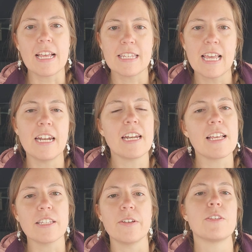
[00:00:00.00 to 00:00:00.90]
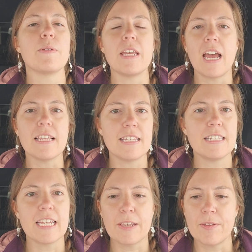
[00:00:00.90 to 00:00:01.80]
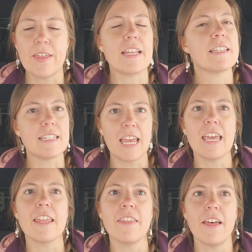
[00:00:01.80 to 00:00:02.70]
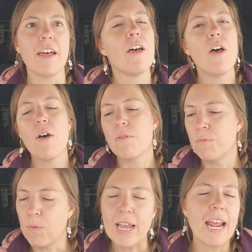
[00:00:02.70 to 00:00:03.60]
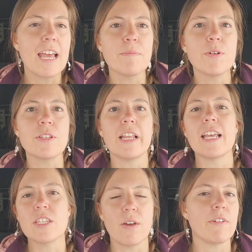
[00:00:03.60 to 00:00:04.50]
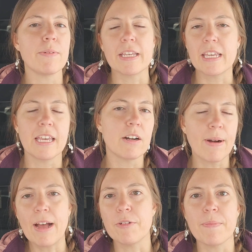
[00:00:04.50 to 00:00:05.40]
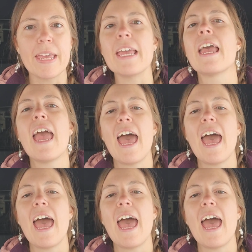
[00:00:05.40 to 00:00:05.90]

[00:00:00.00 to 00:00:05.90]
I set a nice low speed, I stick with it, stay in the right-hand most lane so everyone can get around me,